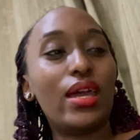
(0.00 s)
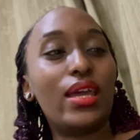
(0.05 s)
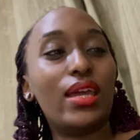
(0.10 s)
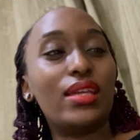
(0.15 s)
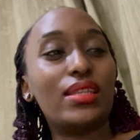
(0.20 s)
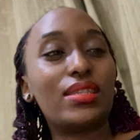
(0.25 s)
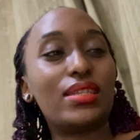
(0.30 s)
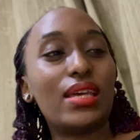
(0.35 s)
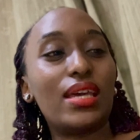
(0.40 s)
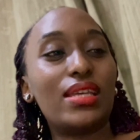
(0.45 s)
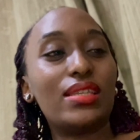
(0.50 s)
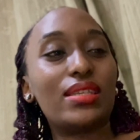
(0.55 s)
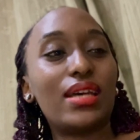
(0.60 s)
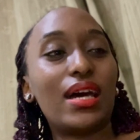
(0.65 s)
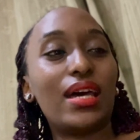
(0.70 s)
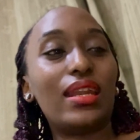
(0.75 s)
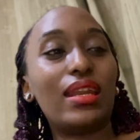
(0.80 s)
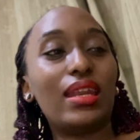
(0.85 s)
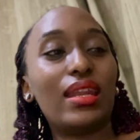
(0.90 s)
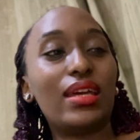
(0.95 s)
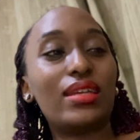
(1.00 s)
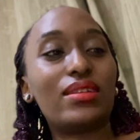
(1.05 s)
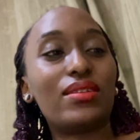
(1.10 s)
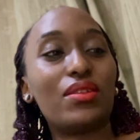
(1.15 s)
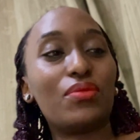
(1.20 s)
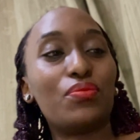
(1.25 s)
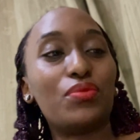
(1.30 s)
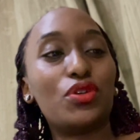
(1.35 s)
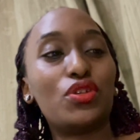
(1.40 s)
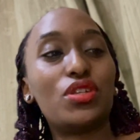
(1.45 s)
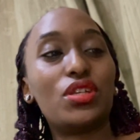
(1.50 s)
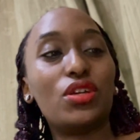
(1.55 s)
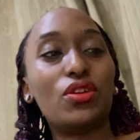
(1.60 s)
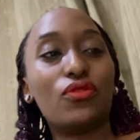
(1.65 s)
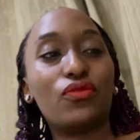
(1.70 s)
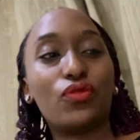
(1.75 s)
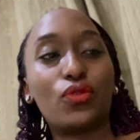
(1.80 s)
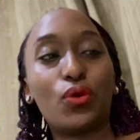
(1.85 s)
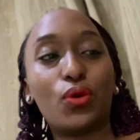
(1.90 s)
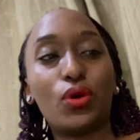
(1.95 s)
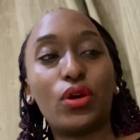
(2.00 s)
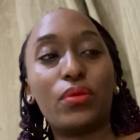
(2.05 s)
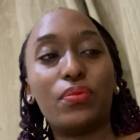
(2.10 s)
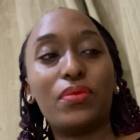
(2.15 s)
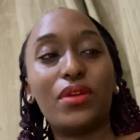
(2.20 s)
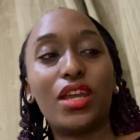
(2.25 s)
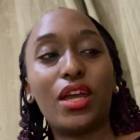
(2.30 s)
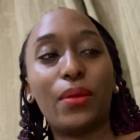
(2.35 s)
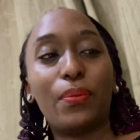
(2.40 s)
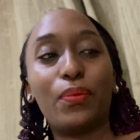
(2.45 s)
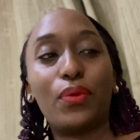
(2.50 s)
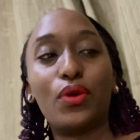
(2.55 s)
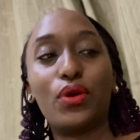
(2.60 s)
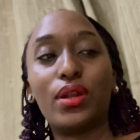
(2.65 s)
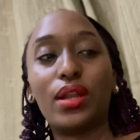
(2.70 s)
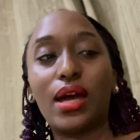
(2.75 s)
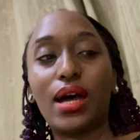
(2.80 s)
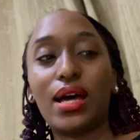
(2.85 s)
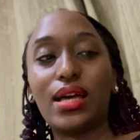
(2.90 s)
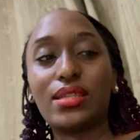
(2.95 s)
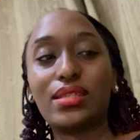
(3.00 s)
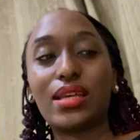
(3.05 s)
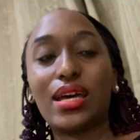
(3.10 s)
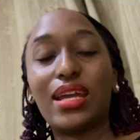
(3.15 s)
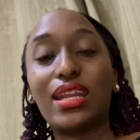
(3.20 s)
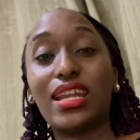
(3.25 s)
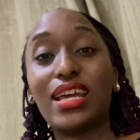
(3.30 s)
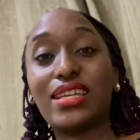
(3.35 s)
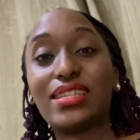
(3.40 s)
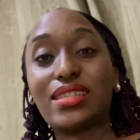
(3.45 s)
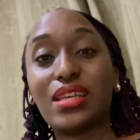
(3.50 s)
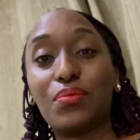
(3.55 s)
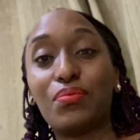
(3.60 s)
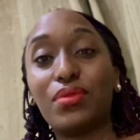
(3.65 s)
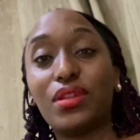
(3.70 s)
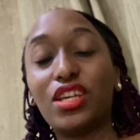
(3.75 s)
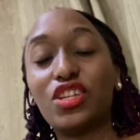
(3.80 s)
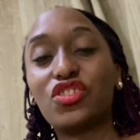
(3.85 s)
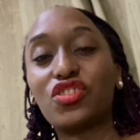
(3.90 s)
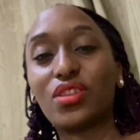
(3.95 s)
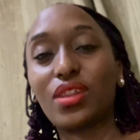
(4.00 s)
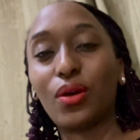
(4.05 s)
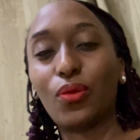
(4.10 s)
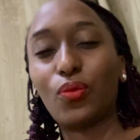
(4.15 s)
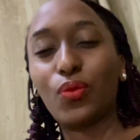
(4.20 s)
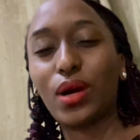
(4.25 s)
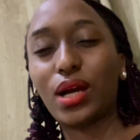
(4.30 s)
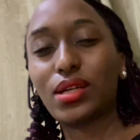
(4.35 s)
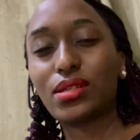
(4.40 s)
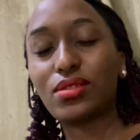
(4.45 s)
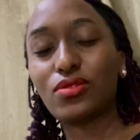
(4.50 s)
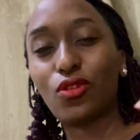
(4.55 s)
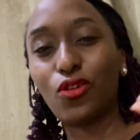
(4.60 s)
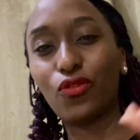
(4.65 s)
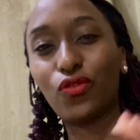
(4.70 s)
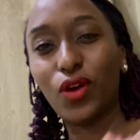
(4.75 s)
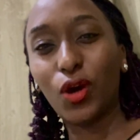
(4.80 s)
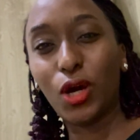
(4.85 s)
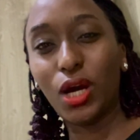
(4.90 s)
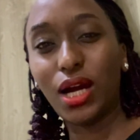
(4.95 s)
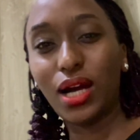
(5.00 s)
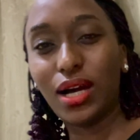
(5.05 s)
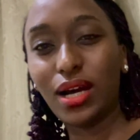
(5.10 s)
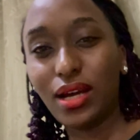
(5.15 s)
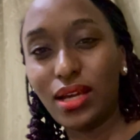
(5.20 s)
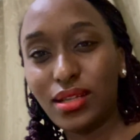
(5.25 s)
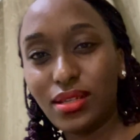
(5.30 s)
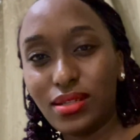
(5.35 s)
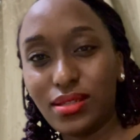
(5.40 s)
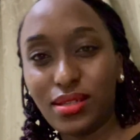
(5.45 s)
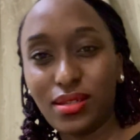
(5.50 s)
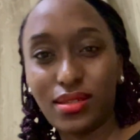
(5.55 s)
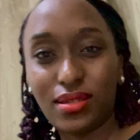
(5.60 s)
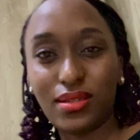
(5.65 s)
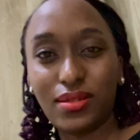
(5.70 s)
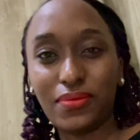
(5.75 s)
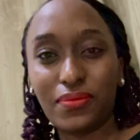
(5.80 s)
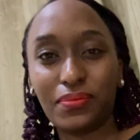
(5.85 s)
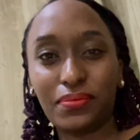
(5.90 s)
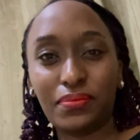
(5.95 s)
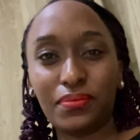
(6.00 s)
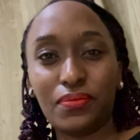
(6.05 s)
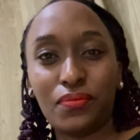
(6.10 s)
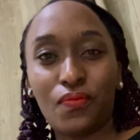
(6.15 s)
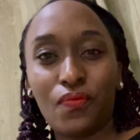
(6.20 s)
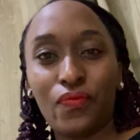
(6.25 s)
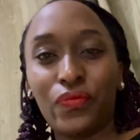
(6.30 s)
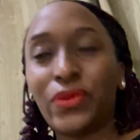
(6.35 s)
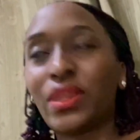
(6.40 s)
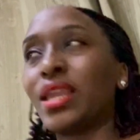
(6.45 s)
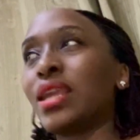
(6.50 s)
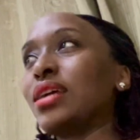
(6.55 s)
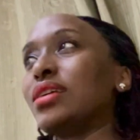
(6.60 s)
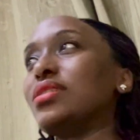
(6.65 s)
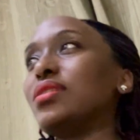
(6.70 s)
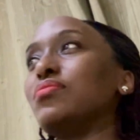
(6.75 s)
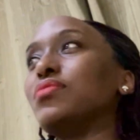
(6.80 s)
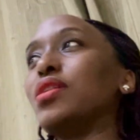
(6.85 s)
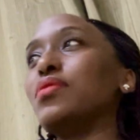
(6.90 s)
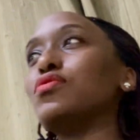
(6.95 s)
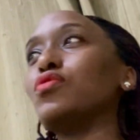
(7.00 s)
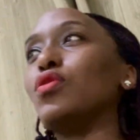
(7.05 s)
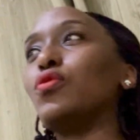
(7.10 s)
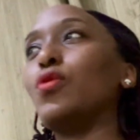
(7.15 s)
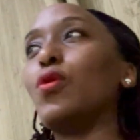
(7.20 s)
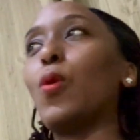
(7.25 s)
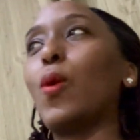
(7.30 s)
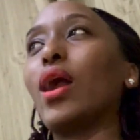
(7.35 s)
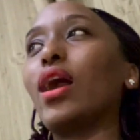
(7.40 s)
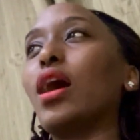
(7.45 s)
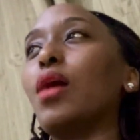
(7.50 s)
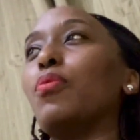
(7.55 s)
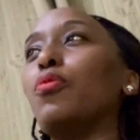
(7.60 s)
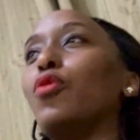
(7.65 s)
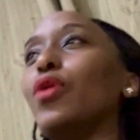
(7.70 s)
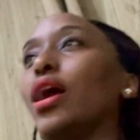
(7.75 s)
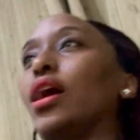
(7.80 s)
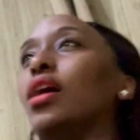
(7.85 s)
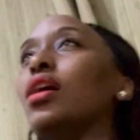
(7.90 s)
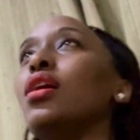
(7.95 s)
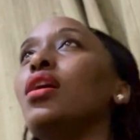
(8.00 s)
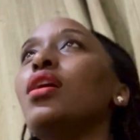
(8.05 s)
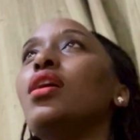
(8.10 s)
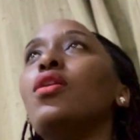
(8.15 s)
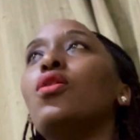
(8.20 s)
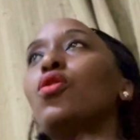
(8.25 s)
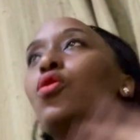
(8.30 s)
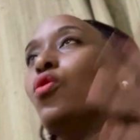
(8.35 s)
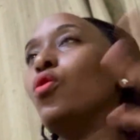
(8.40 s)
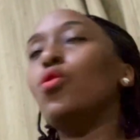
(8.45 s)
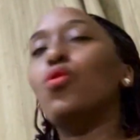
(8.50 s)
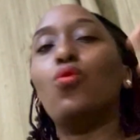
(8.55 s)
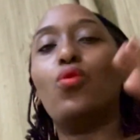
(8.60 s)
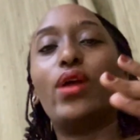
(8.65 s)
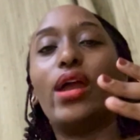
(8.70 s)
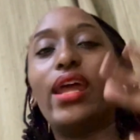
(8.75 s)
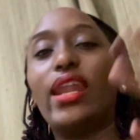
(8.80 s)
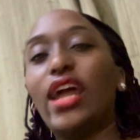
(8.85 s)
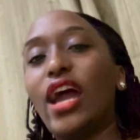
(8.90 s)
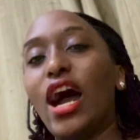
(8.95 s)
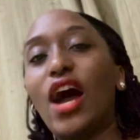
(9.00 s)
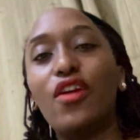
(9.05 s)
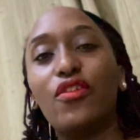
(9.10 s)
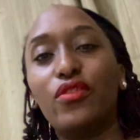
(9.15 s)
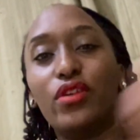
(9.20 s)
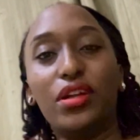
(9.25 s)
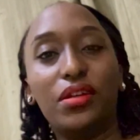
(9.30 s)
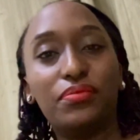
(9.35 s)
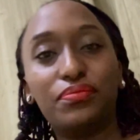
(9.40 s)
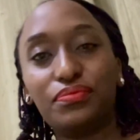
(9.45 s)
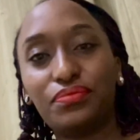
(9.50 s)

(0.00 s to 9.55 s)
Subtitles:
It says, and let the beauty of God be upon us and establish the works of our hands. Sometimes when we wake up, we're in a hurry.